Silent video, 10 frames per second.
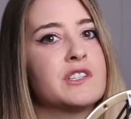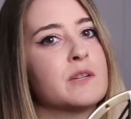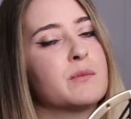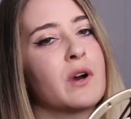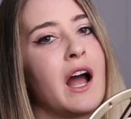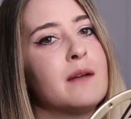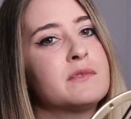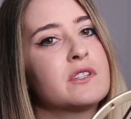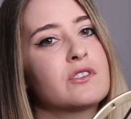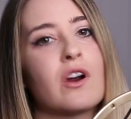so
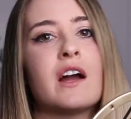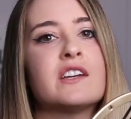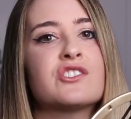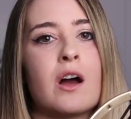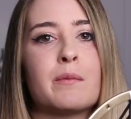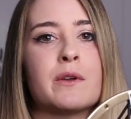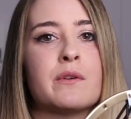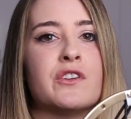perhaps try shopping with